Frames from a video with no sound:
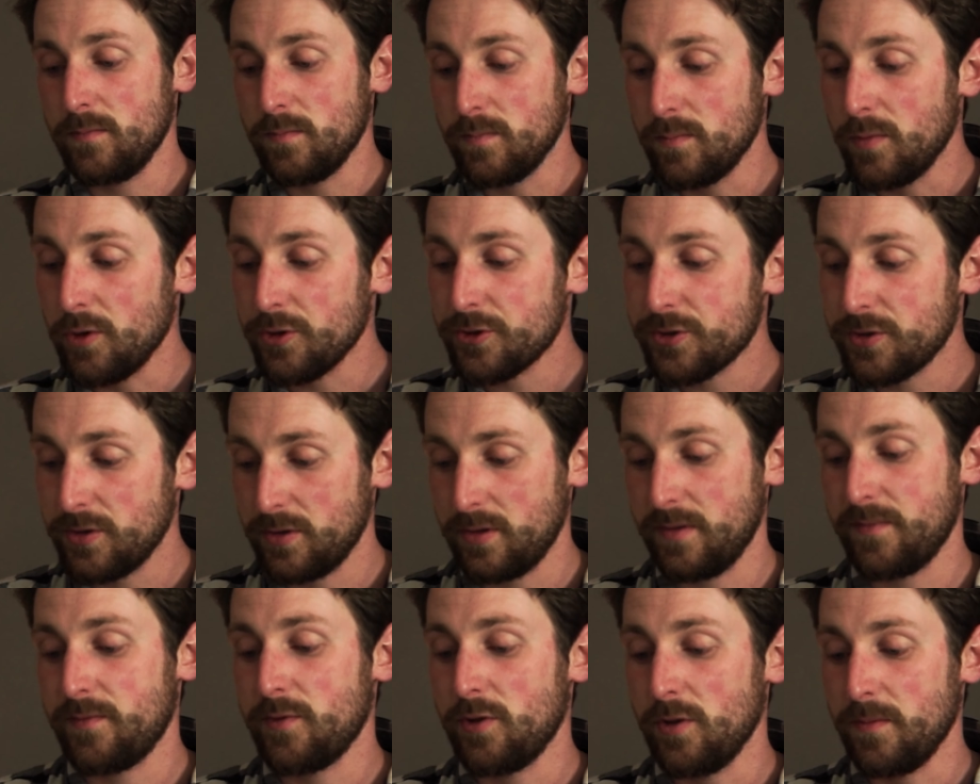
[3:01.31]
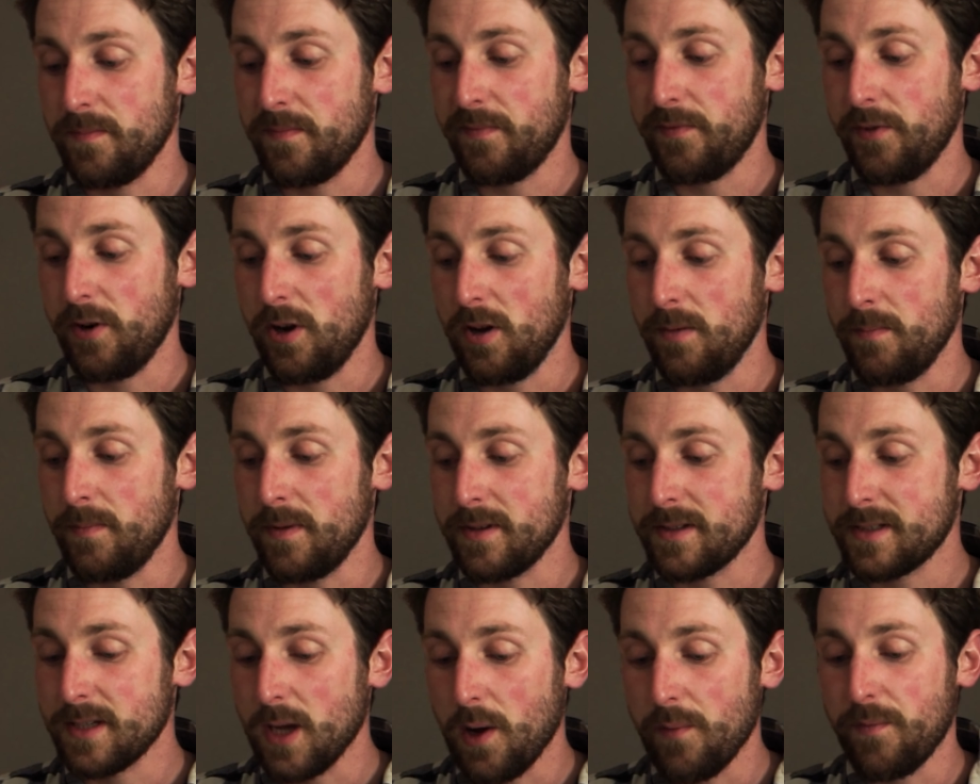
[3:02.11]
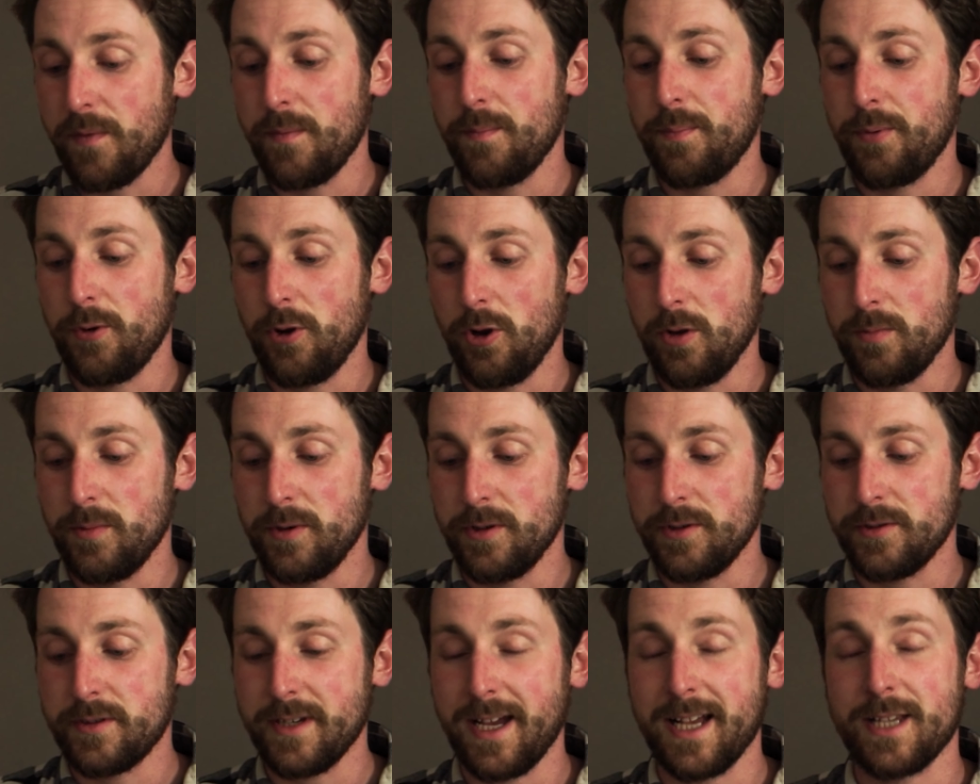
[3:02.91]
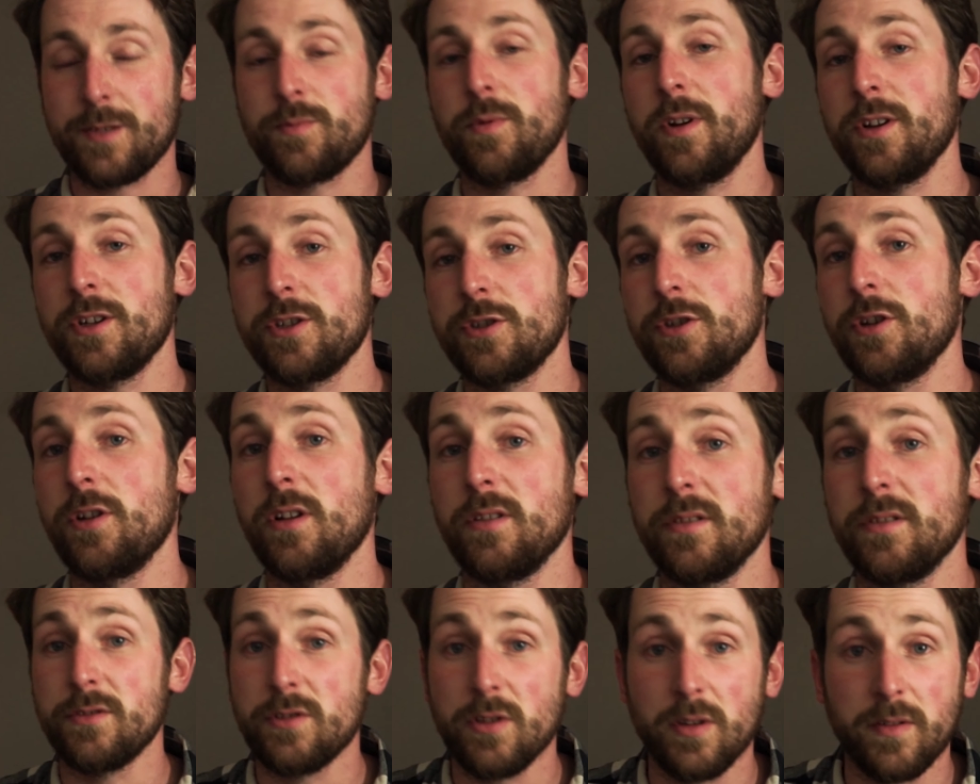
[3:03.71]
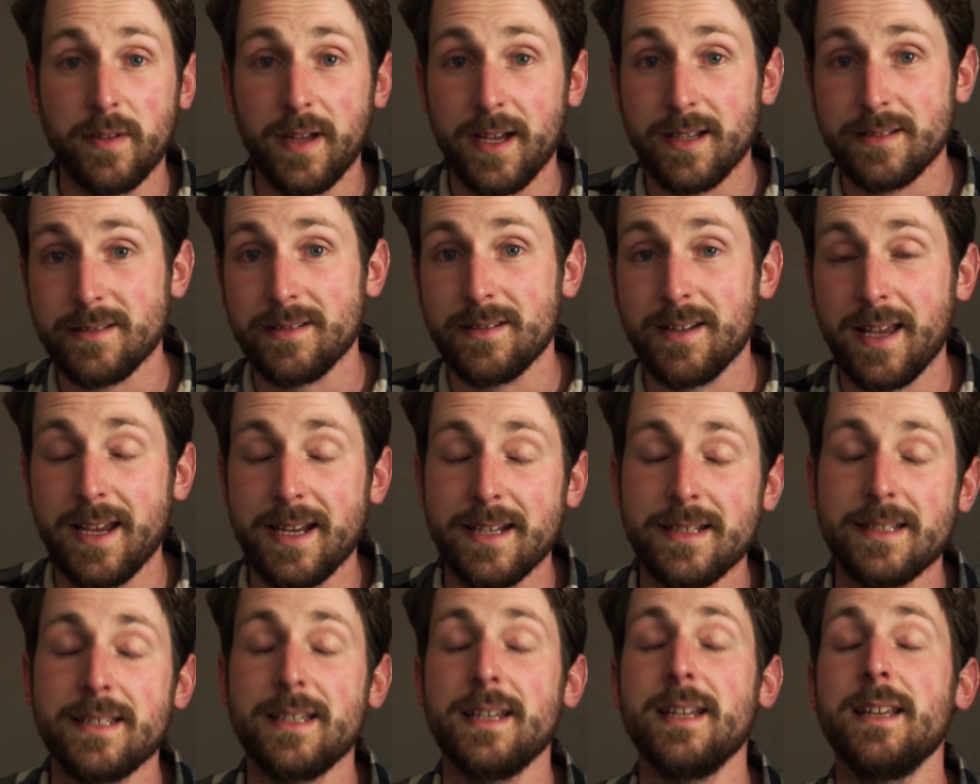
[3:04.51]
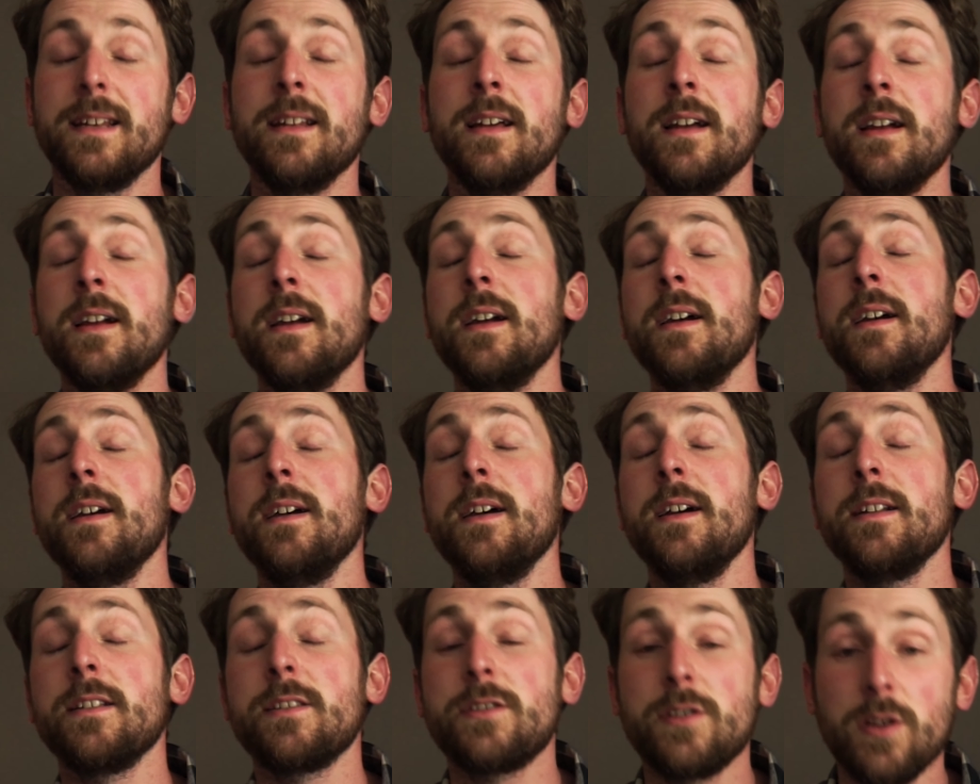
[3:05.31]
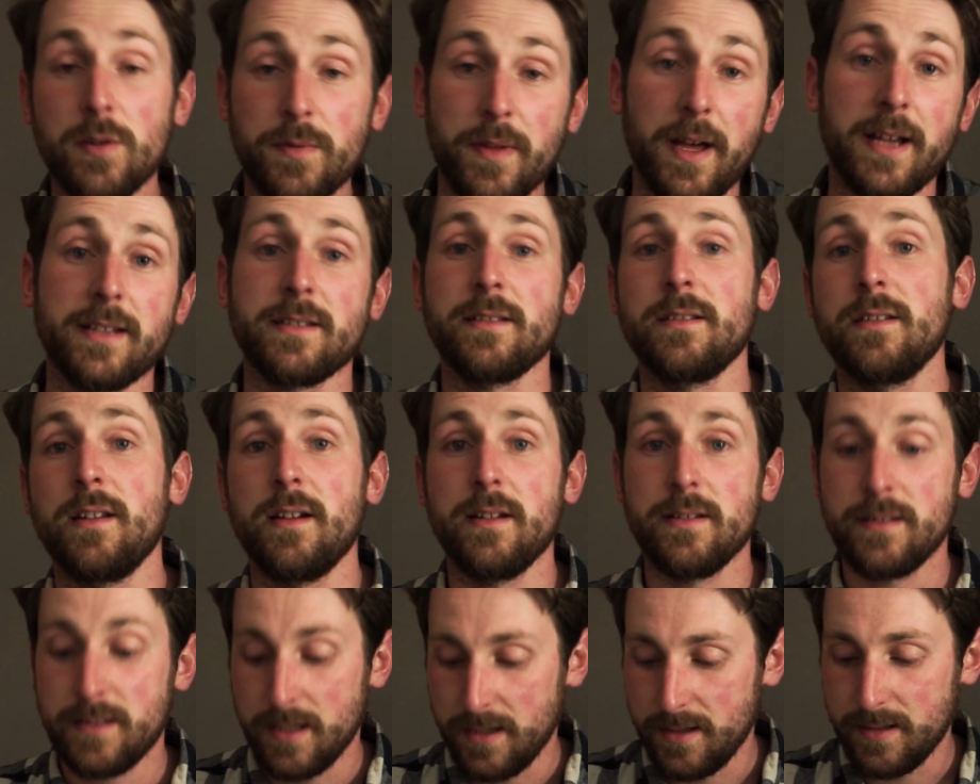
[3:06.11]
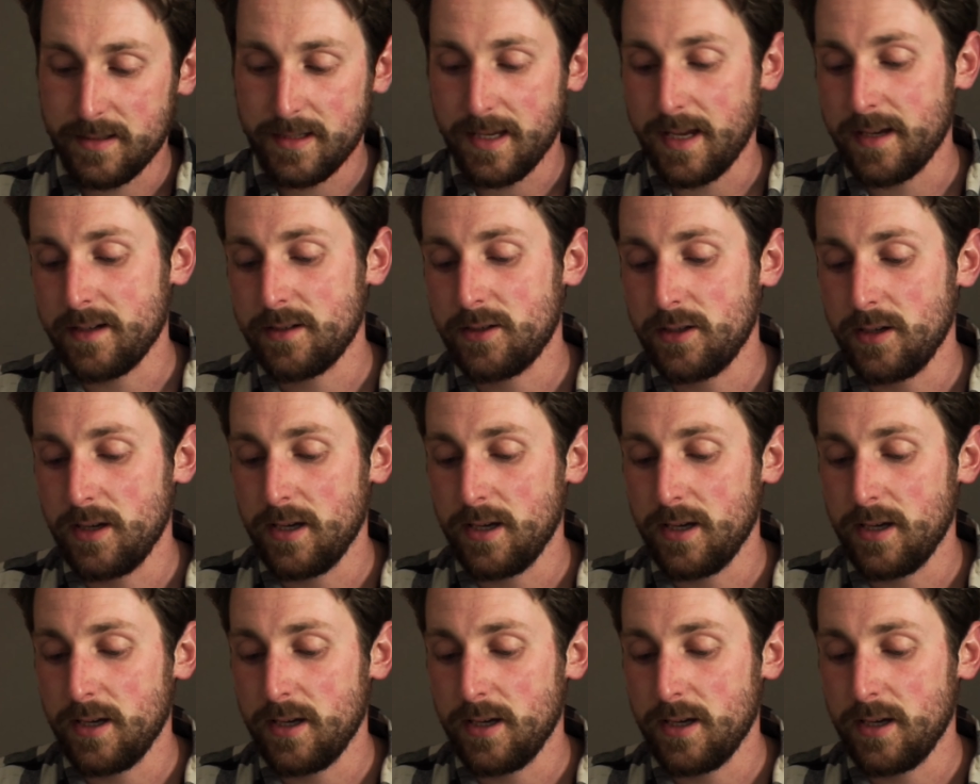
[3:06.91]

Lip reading: must have come from self-employment as registered 2018 to 2019 tax